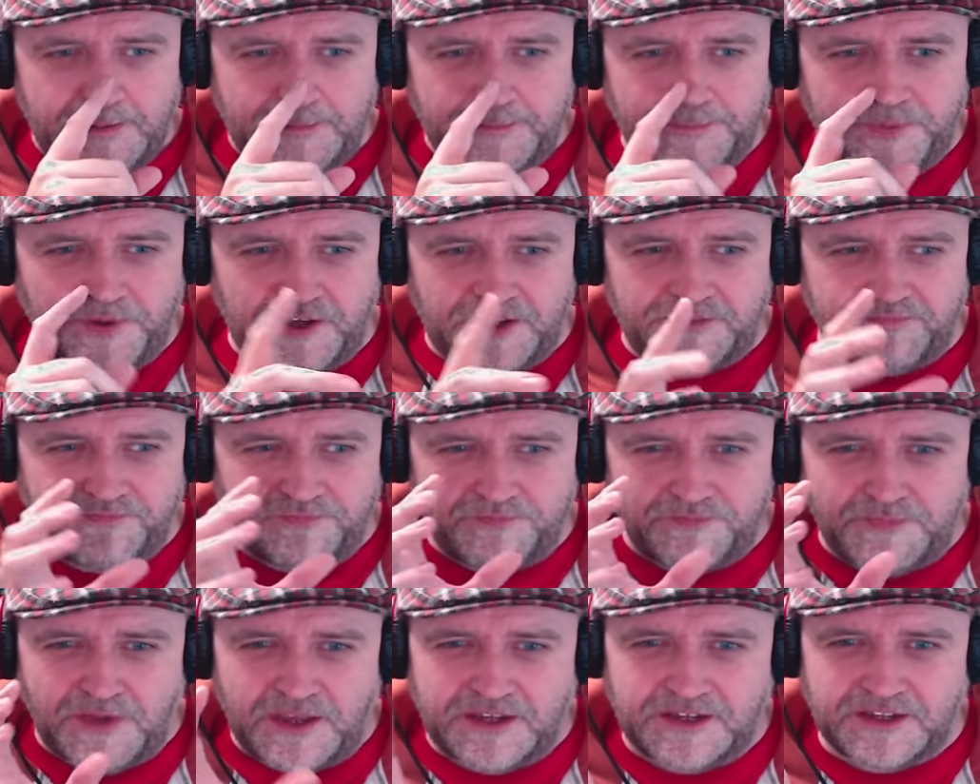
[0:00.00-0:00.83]
But
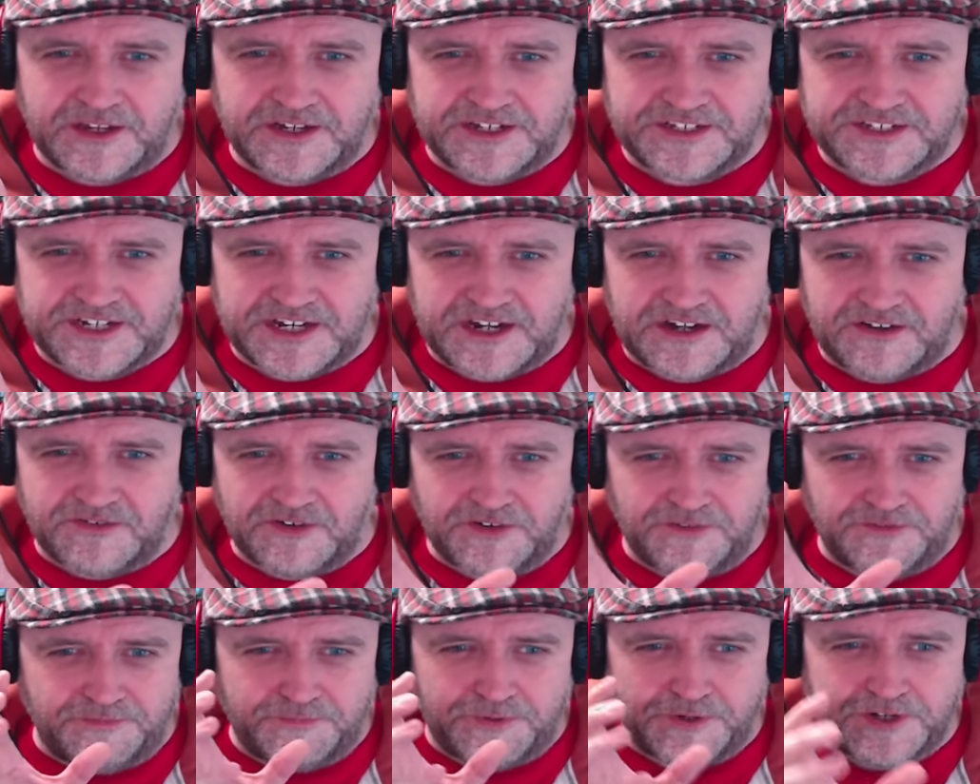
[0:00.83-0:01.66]
my idea
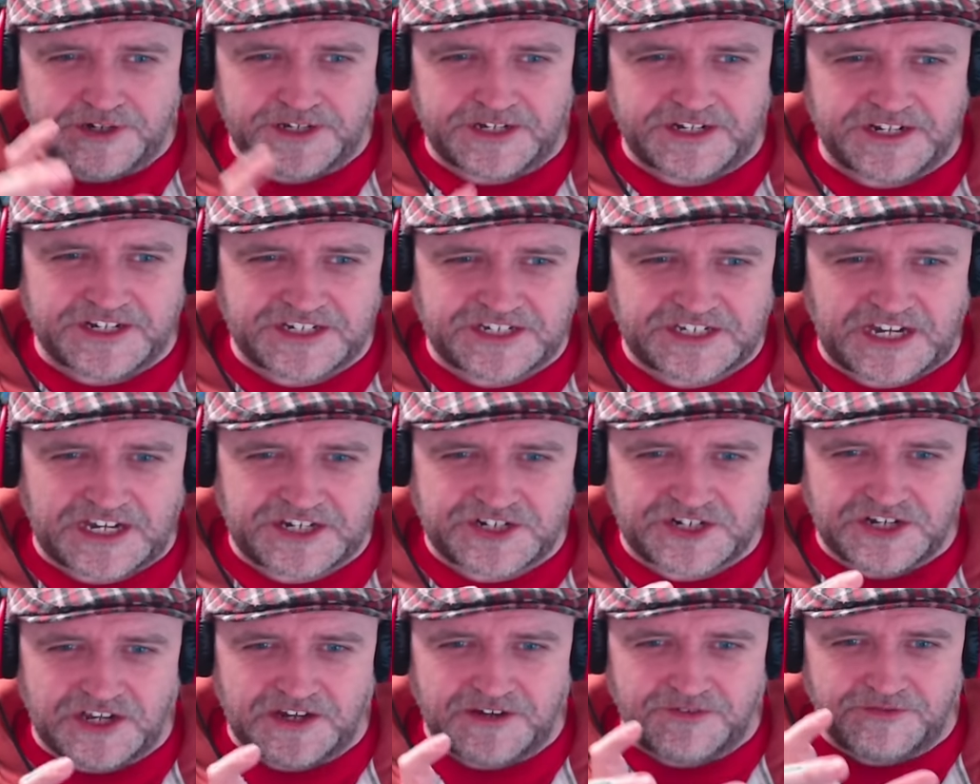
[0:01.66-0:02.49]
of putting in a
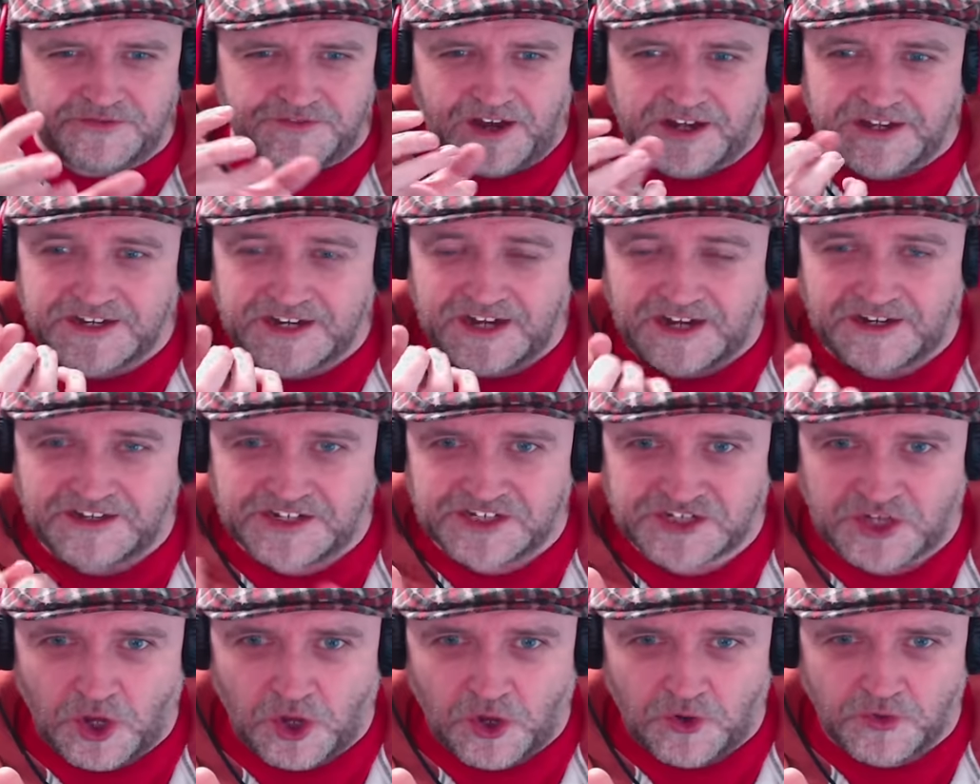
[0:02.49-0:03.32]
station override and
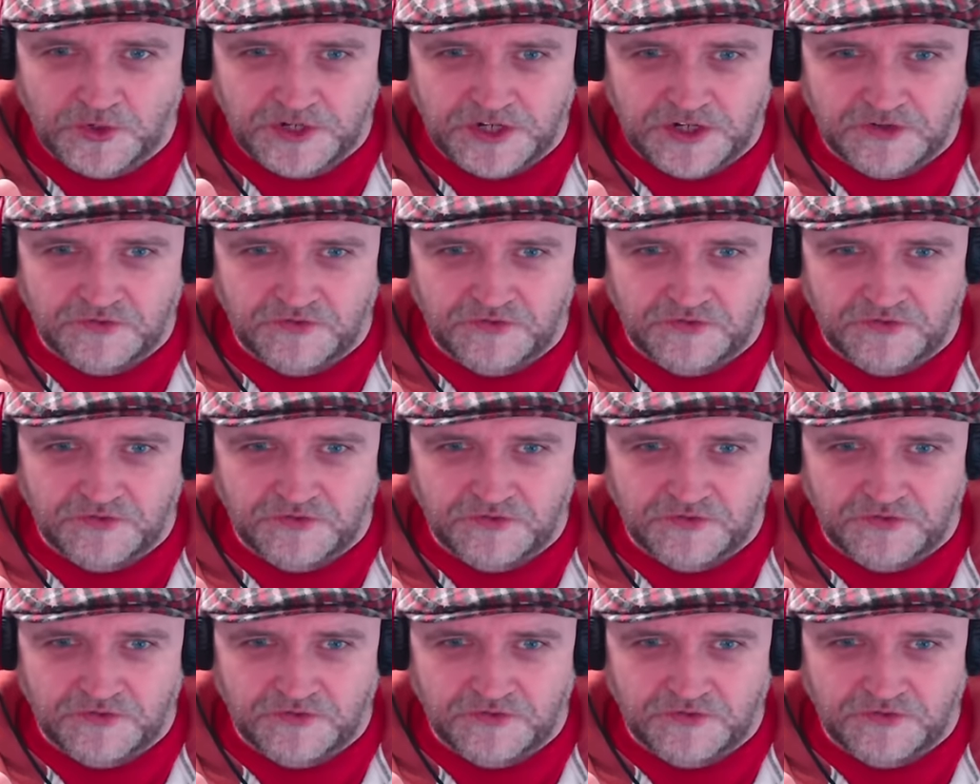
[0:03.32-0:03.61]
this whole new